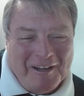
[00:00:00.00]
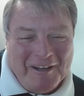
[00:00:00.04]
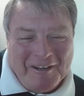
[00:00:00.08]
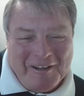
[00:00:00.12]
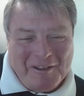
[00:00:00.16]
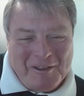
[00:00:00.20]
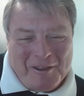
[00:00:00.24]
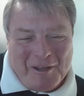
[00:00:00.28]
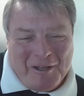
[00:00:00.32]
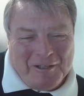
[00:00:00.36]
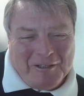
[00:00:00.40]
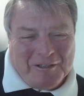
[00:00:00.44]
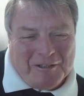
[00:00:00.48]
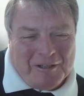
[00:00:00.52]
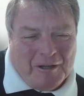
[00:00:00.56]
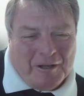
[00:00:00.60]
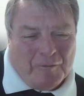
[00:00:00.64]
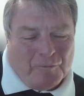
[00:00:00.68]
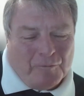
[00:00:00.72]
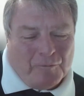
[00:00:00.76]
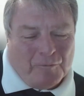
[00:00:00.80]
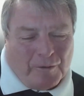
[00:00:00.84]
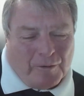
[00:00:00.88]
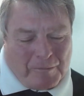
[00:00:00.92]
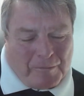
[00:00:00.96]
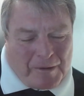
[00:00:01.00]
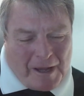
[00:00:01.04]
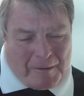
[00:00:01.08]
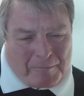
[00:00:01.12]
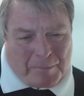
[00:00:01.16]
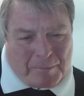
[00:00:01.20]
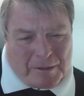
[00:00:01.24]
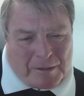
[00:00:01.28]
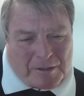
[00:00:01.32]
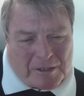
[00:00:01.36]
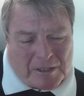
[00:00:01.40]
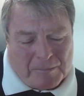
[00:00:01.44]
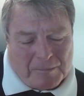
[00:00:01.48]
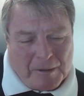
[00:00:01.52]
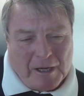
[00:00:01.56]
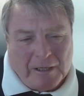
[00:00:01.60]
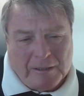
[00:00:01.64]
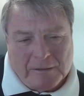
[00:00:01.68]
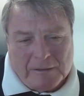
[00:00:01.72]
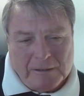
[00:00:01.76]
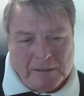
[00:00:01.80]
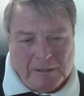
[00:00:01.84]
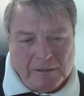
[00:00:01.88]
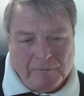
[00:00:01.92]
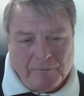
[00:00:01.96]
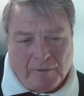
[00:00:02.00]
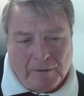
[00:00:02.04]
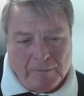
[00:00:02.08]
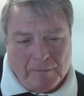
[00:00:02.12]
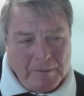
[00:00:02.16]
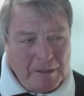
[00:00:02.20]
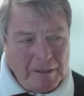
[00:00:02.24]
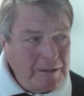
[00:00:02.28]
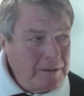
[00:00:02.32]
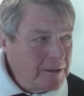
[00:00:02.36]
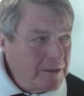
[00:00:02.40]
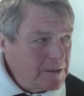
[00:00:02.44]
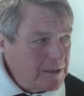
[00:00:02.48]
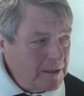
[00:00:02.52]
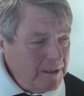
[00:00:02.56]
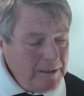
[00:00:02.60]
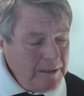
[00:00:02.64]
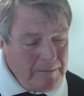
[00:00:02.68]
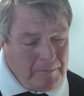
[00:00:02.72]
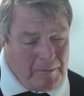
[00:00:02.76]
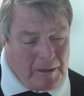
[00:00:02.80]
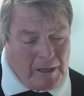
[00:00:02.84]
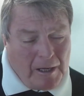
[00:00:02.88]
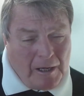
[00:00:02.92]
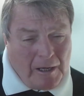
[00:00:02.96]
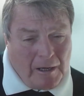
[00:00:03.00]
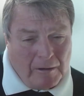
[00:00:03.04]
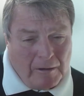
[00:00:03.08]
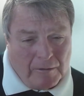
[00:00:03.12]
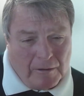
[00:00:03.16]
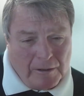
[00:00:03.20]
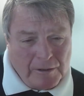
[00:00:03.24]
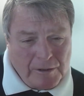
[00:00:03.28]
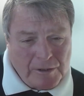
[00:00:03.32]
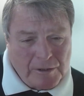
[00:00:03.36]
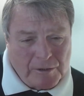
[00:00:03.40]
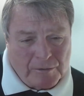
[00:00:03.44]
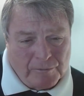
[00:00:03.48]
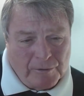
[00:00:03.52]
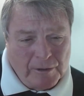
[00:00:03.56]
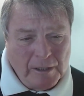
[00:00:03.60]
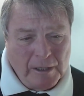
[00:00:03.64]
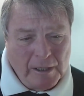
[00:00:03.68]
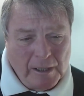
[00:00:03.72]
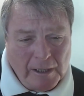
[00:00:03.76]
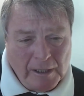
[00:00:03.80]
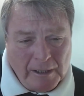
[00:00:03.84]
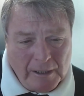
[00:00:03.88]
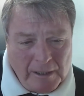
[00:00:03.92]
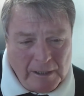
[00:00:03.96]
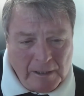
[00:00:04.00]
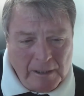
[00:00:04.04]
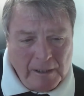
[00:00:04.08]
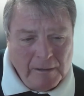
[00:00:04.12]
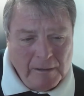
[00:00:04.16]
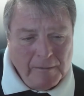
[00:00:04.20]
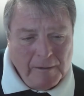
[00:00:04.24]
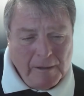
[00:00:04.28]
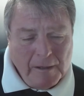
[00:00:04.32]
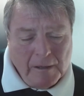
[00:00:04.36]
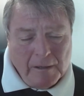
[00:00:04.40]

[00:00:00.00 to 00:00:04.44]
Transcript: And I think that from that perspective, I mean, the team here has really